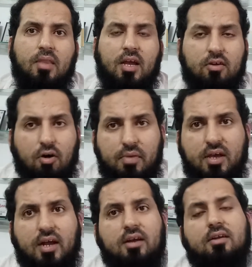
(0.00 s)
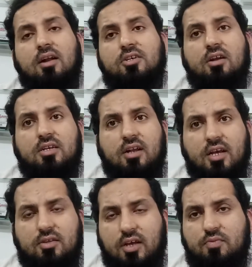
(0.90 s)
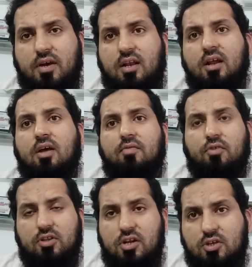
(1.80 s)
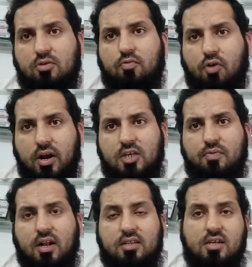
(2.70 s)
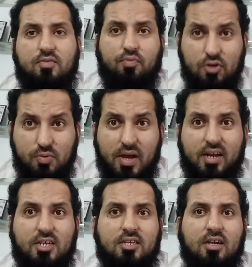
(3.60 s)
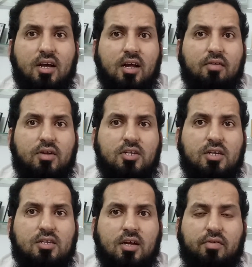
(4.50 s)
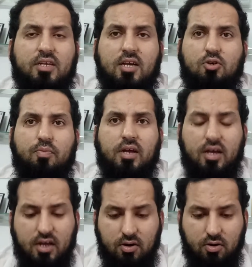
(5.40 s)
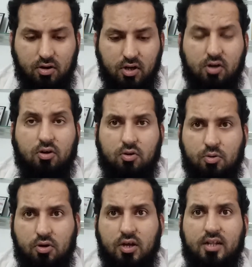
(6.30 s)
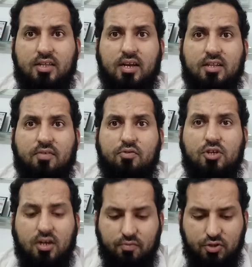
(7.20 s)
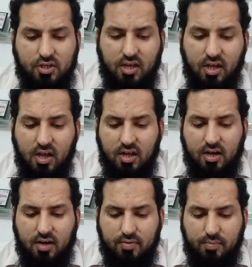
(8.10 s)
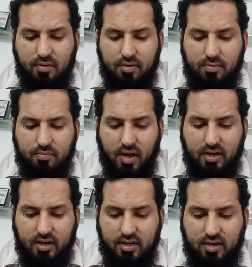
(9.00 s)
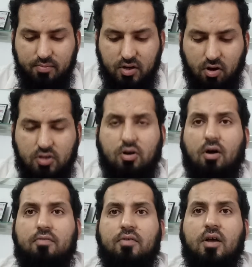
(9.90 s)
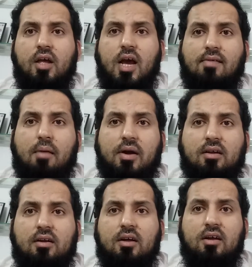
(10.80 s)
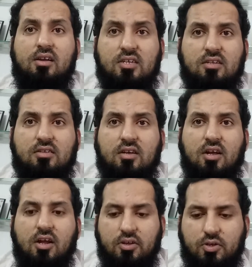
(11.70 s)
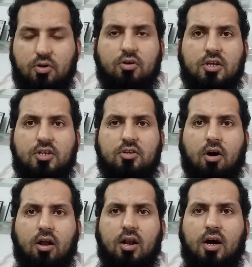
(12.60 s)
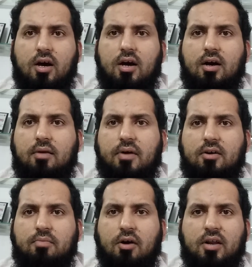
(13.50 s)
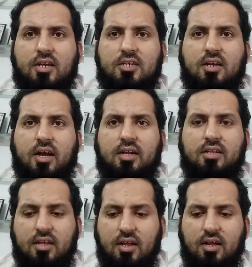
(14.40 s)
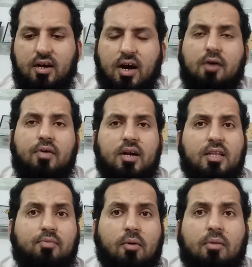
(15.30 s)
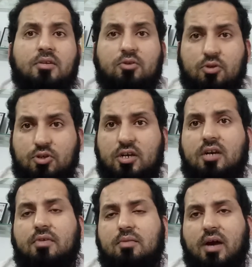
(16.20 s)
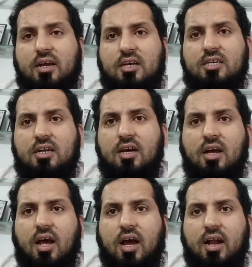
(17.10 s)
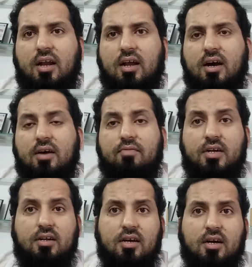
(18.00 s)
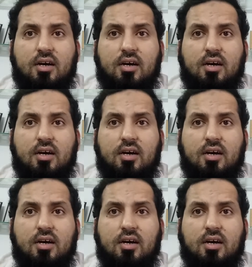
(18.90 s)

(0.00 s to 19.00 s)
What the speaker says: economic and cultural reason as well, for the reasons of war as well. There is forced migration, which has to play a role. And then in the future, if you see, people will be migrating because of environmental reasons. So this is all about migration and what are the problems associated with migration, and what